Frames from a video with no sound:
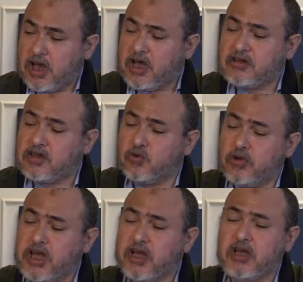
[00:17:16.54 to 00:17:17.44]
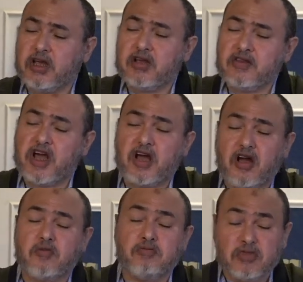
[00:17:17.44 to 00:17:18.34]
at the way that
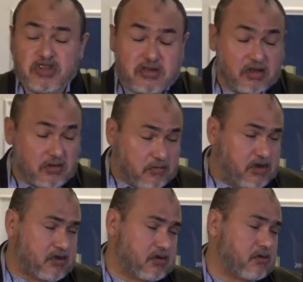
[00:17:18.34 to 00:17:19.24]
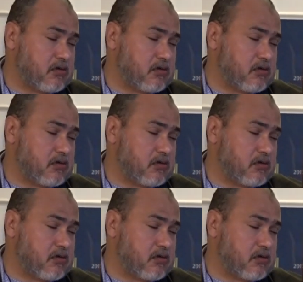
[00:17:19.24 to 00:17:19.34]
Muslims